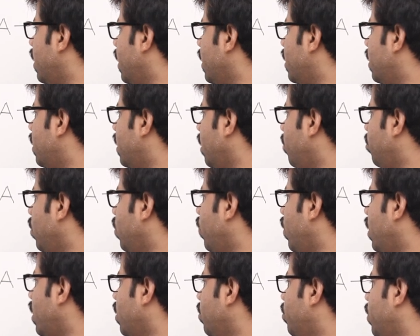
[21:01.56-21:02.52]
right? Tuple
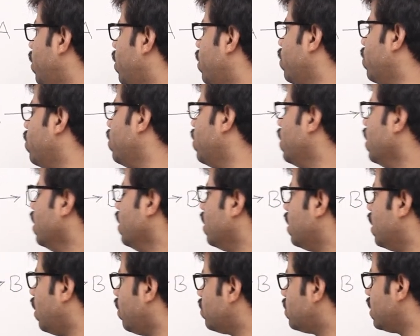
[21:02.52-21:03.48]
1, tuple 2.
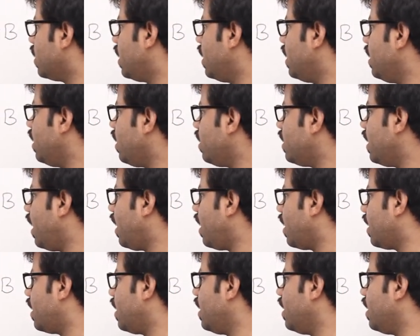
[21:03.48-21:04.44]
Now see here they are
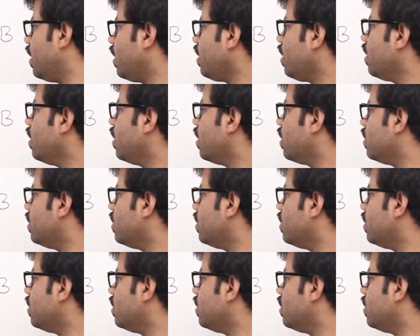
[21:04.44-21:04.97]
agreeing,